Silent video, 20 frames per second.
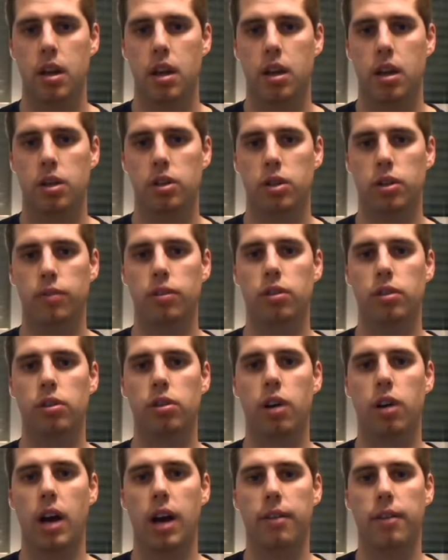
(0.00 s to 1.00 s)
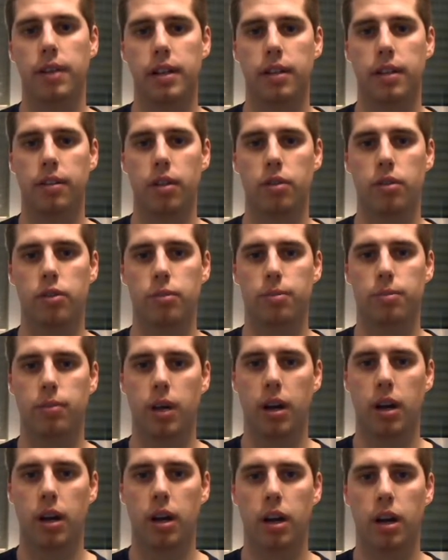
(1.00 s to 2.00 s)
So if you do not have any of those
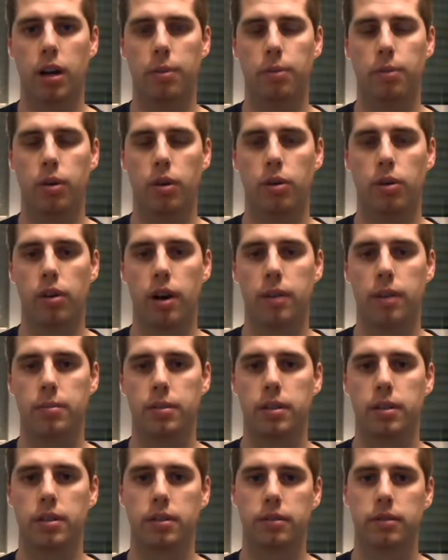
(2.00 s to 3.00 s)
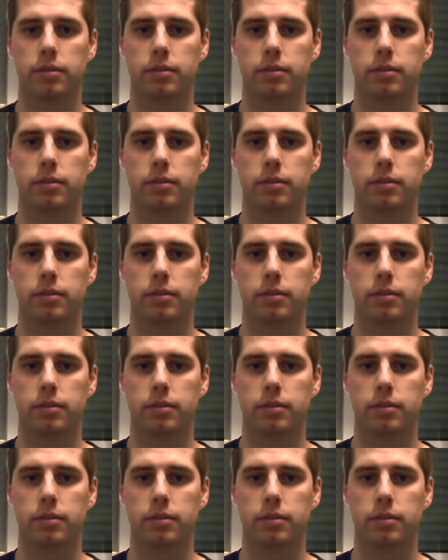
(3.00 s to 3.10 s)
programs,